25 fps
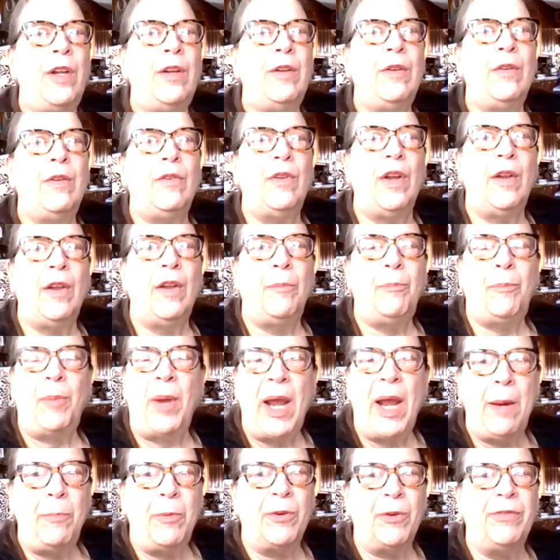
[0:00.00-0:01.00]
good
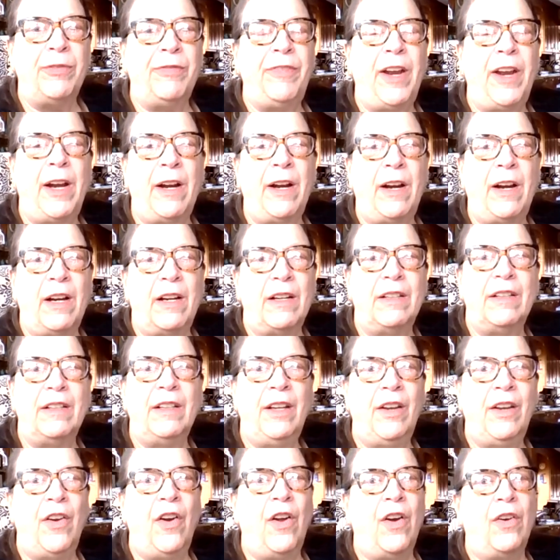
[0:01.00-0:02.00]
paper fair,
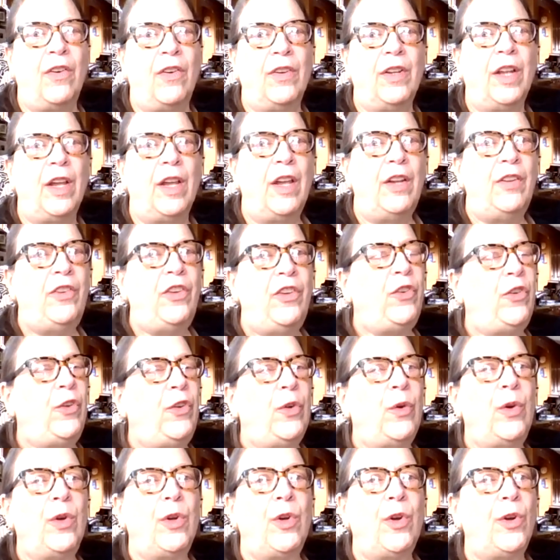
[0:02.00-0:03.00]
you know, just
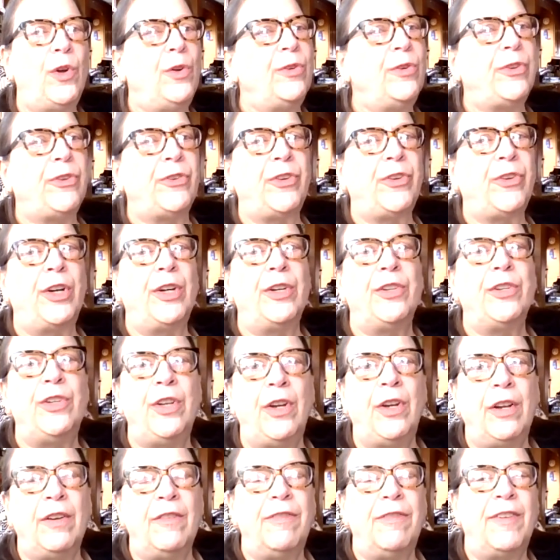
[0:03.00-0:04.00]
do a Google search.
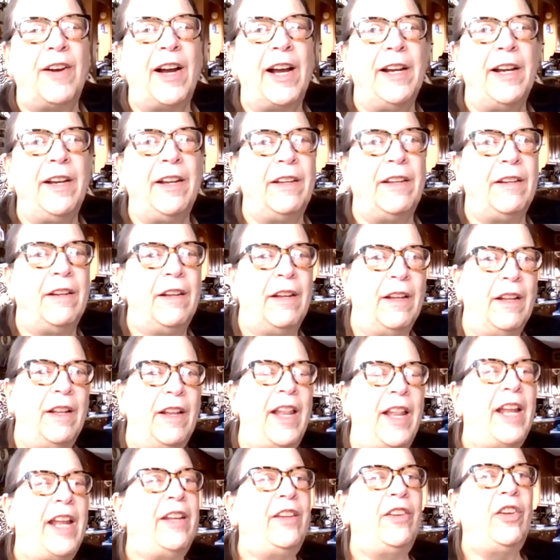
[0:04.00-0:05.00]
You can find it.
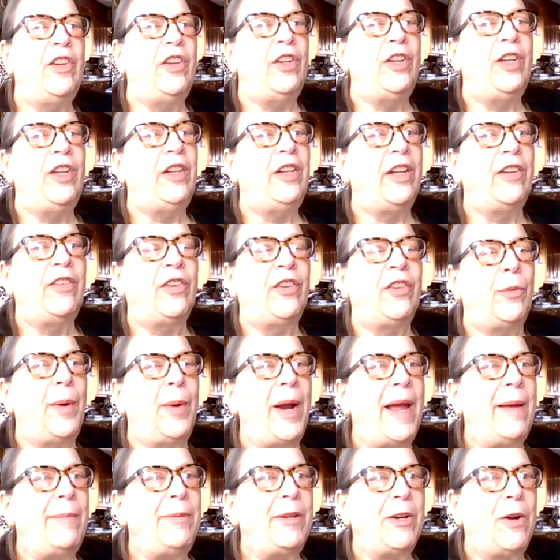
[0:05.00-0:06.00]
Then do, it's a
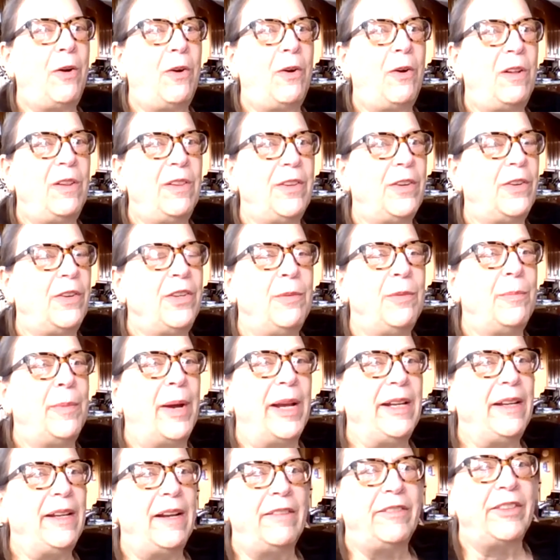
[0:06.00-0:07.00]
rabbit hole, though. You
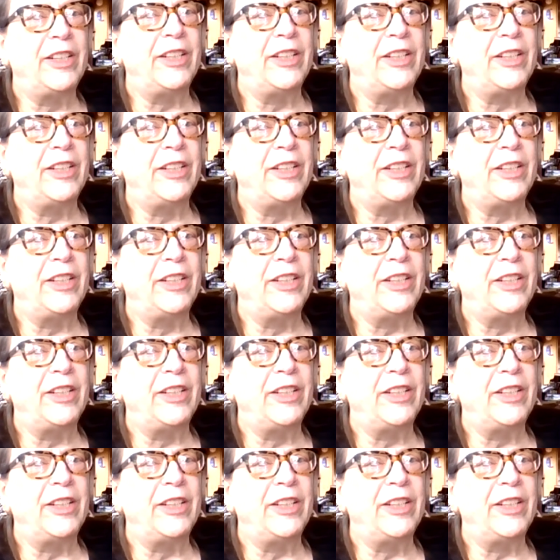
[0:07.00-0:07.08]
might